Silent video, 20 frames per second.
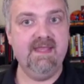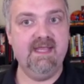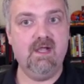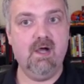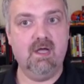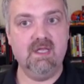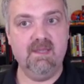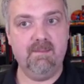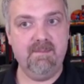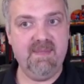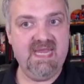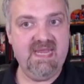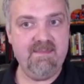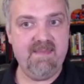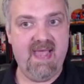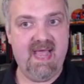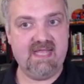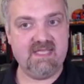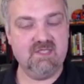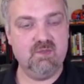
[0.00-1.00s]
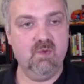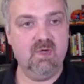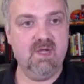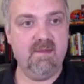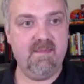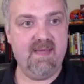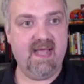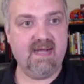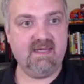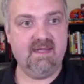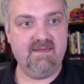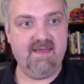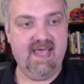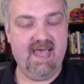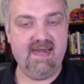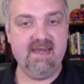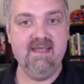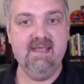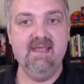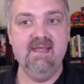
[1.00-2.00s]
They call it PMAT, so we'll come back to
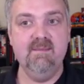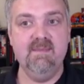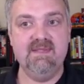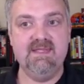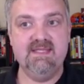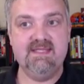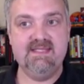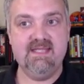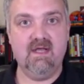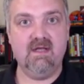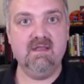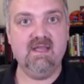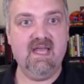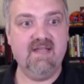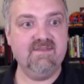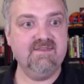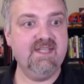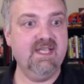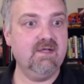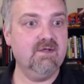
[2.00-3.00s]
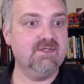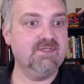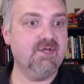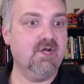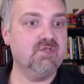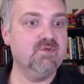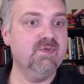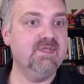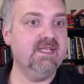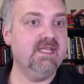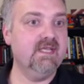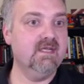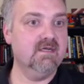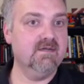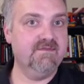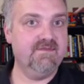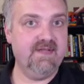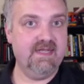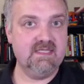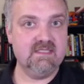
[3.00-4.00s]
that. But the cell life cycle starts with
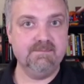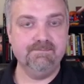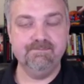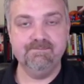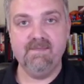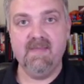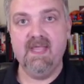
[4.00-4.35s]
interphase.